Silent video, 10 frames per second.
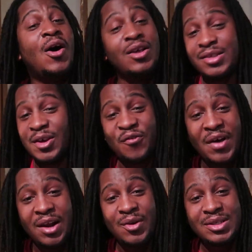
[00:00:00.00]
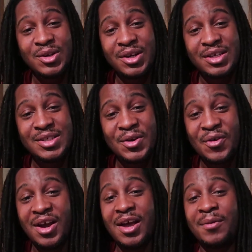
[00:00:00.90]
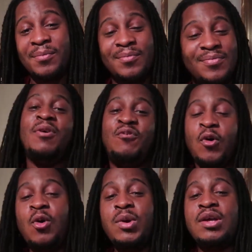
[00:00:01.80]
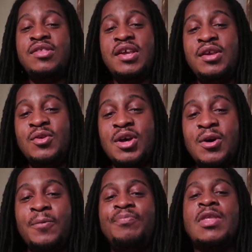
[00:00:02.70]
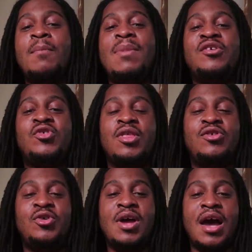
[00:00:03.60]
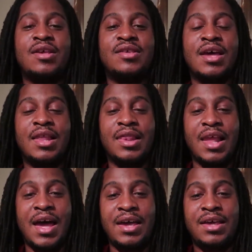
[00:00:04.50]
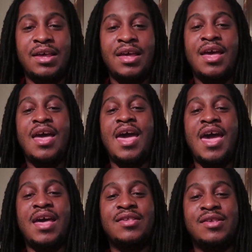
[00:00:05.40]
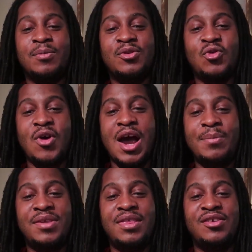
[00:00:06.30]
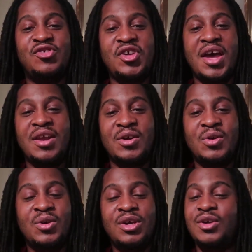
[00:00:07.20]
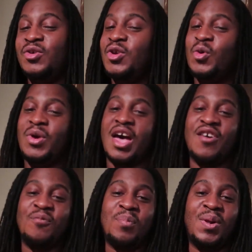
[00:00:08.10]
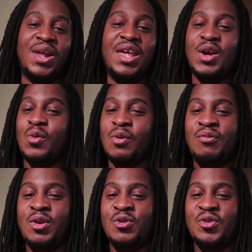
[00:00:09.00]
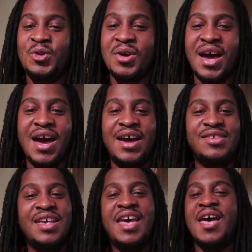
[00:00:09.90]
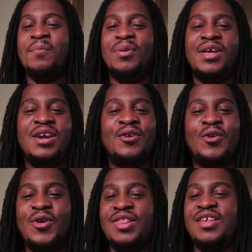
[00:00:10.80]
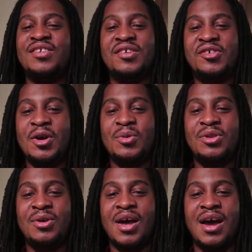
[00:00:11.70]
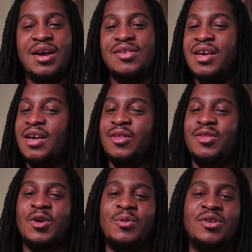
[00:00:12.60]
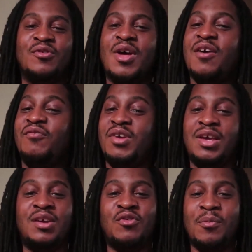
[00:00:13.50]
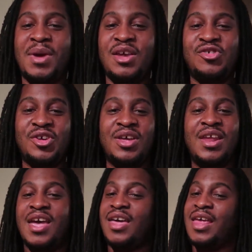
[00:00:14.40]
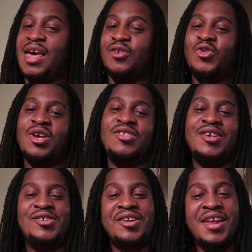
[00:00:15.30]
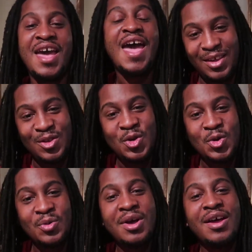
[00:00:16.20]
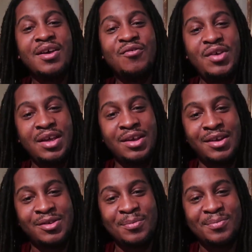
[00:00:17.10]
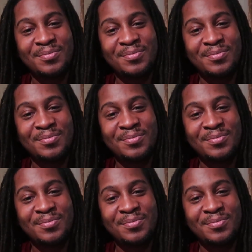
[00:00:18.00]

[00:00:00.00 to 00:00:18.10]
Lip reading: Also follow us on Instagram. Before we continue though, make sure that you guys like and subscribe to this channel. You know we have plenty of reviews for you guys and plenty of great things to share with you guys in terms of vegan information and how to transition into veganism.